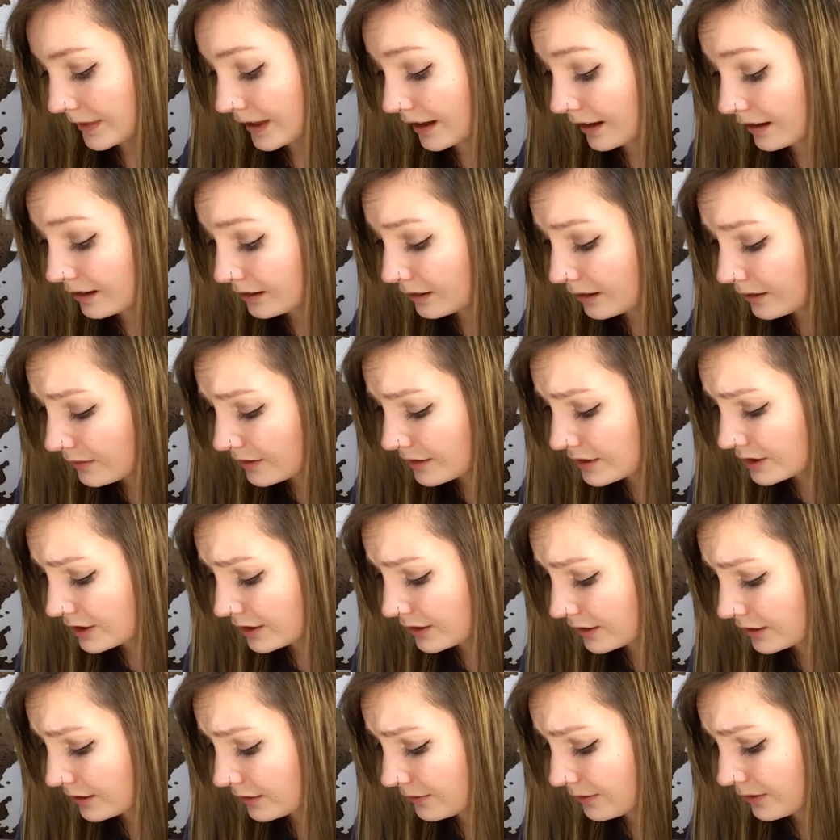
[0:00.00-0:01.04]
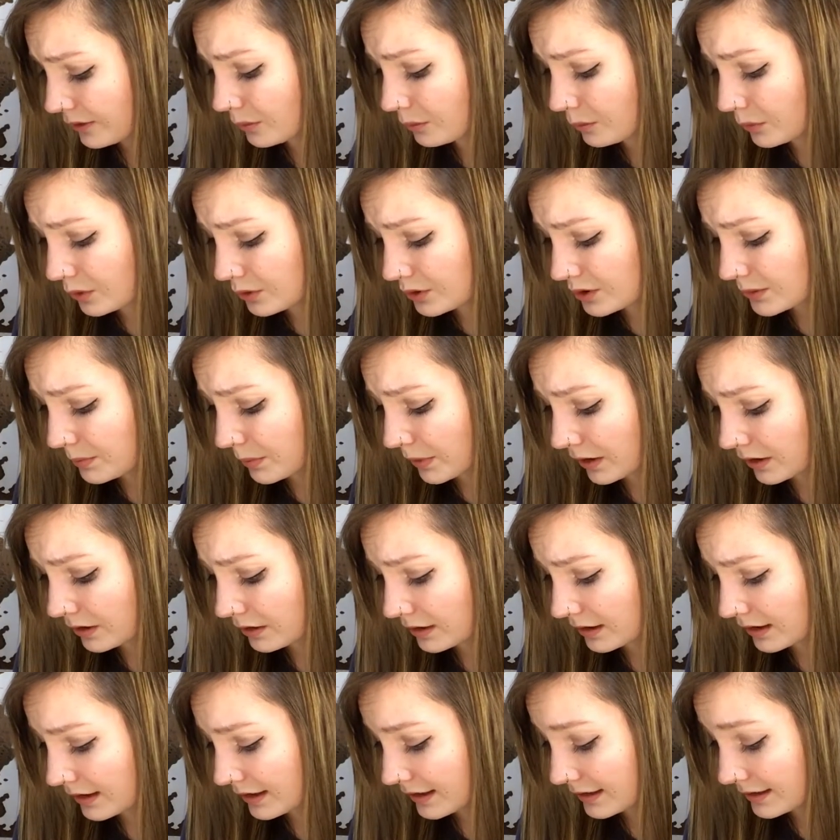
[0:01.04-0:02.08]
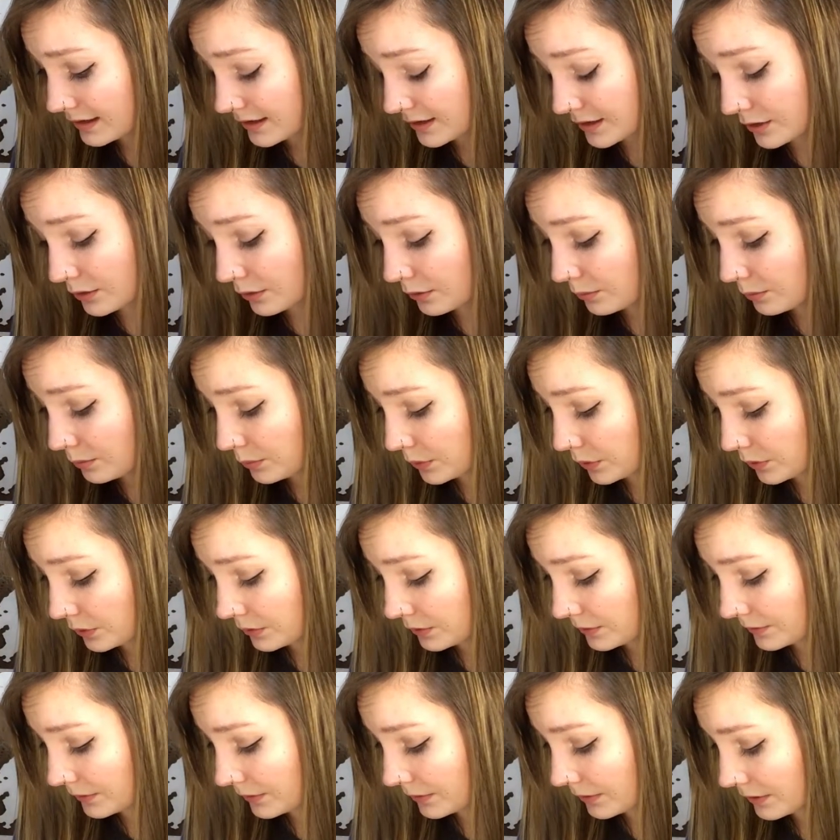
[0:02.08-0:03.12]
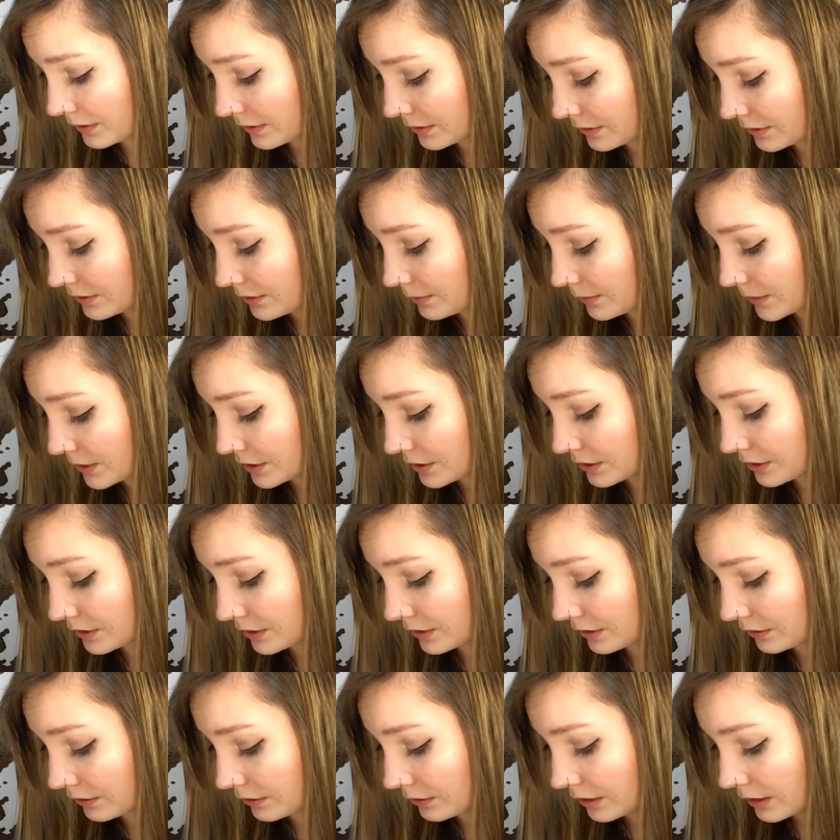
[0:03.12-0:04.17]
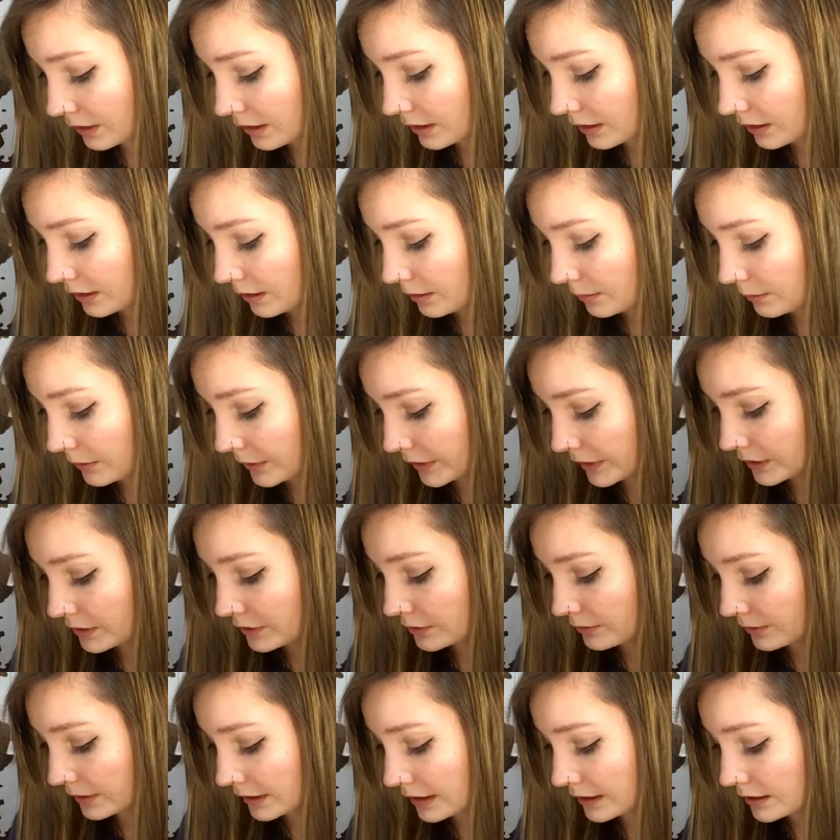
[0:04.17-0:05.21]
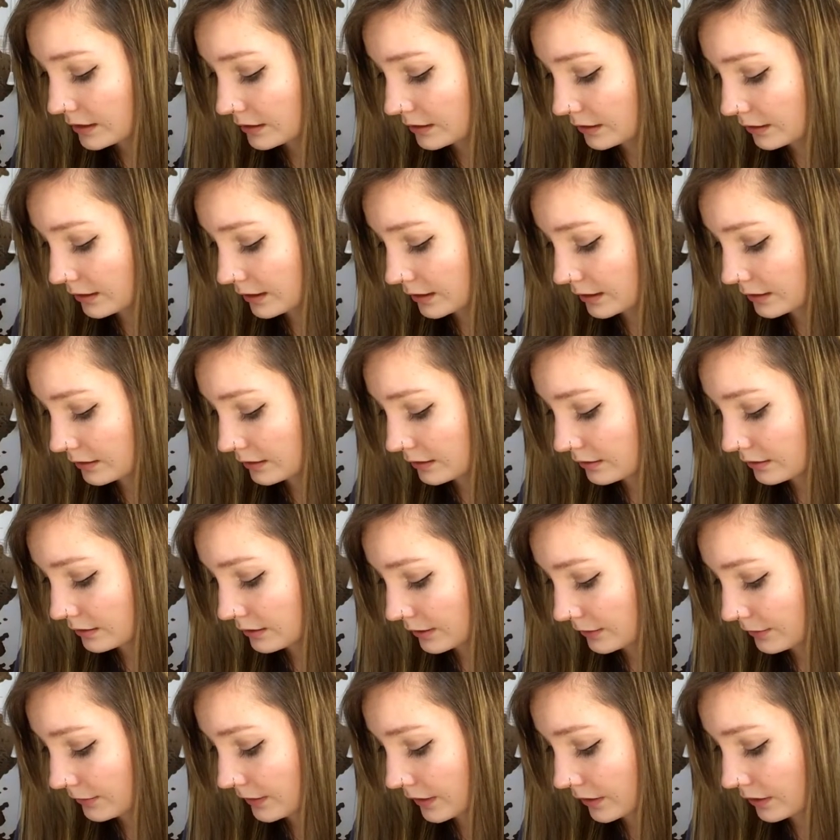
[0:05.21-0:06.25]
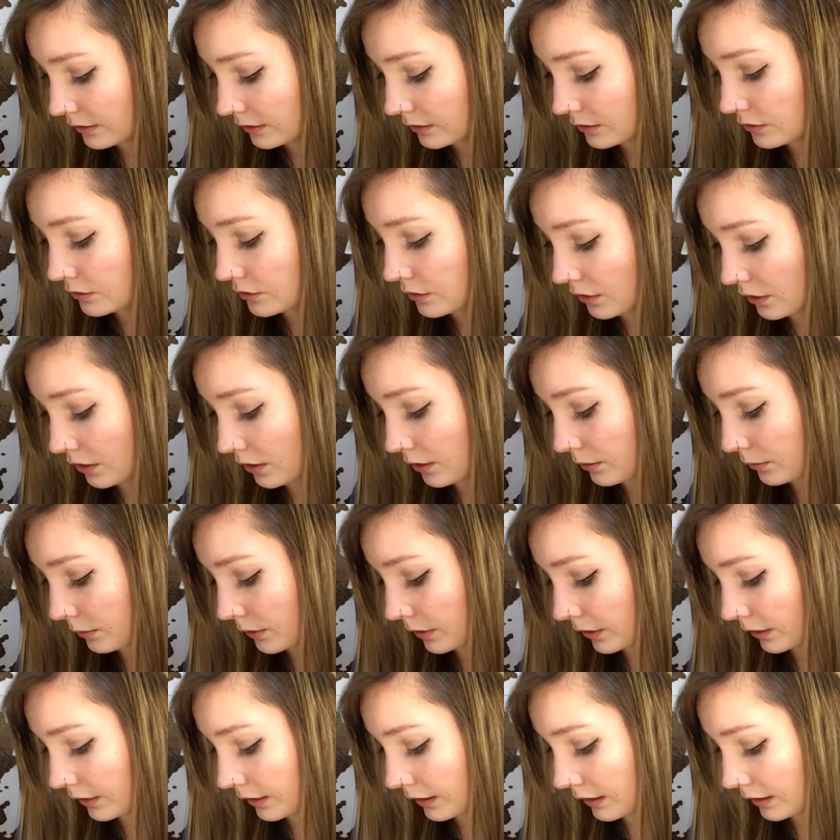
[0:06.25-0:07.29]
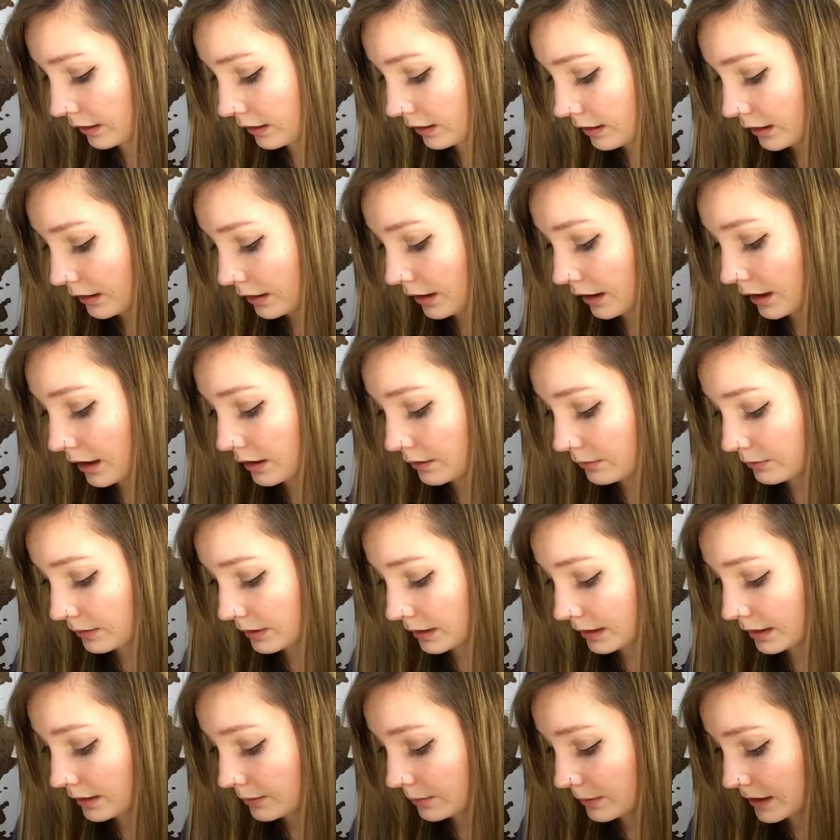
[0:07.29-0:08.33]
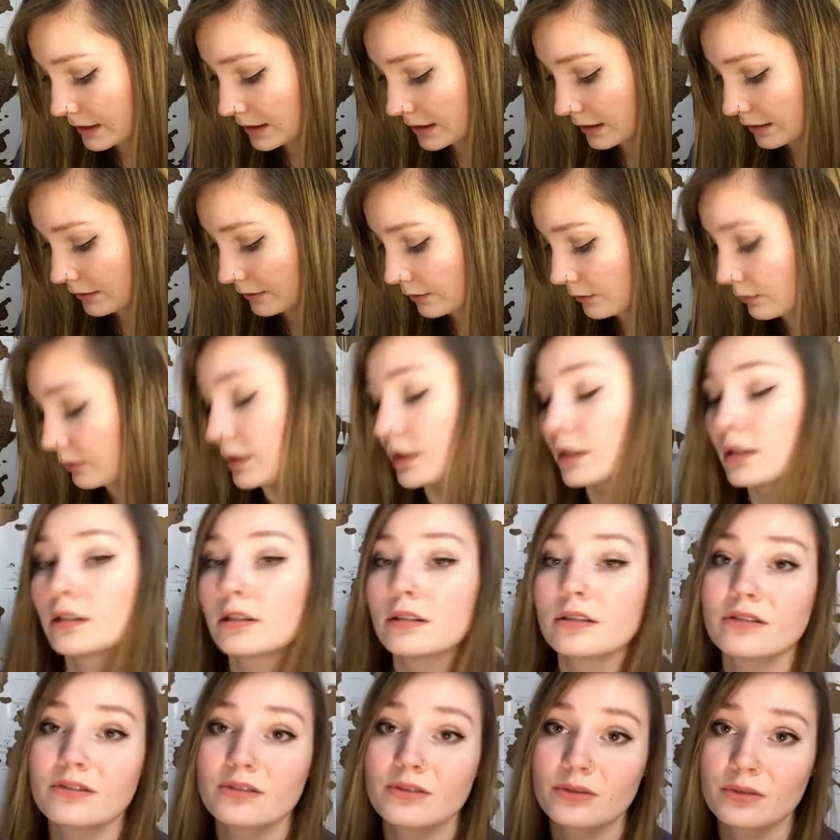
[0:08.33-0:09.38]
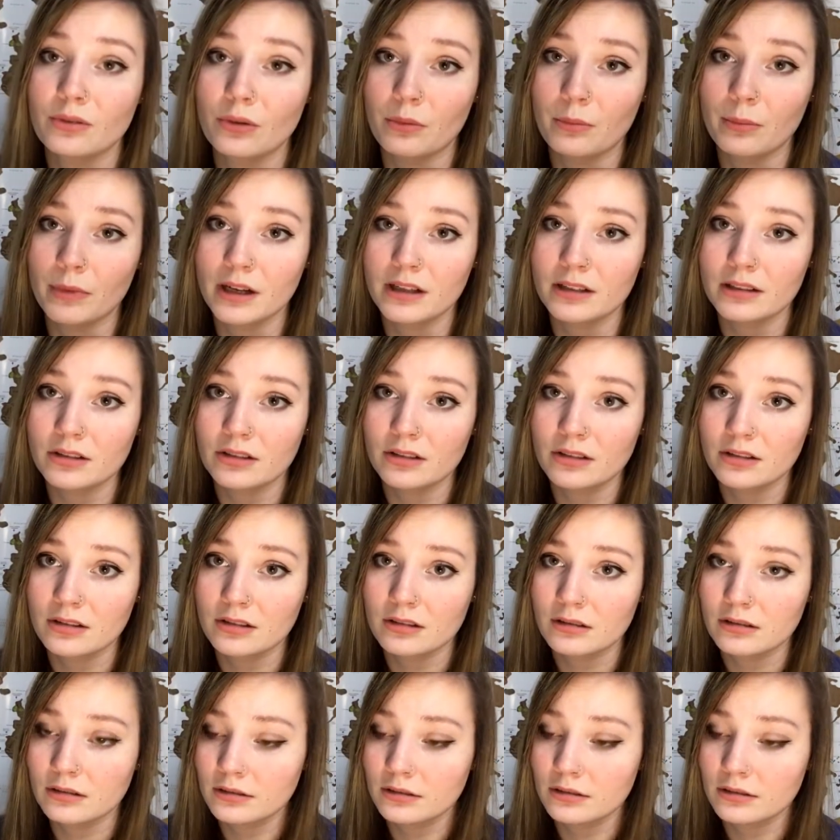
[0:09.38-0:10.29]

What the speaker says: I love Ontario for the most part. It's so beautiful and there's so much to do, but it's really starting to feel not worth it. I really miss everyone so much.